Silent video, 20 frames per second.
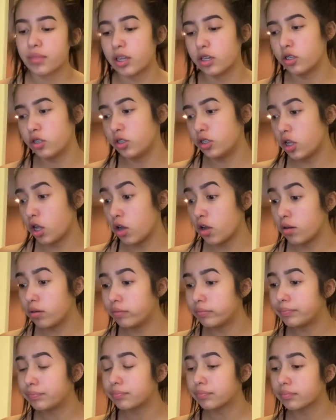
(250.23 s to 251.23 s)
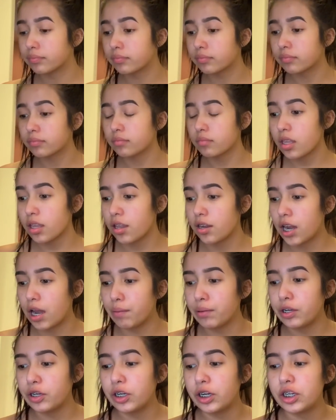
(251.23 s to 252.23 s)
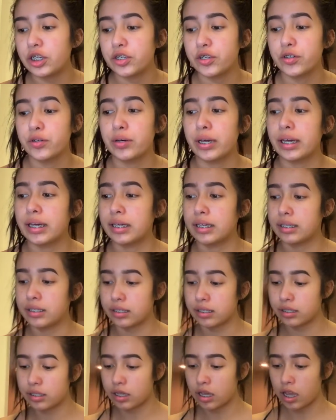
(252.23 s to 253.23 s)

So now what you're gonna do is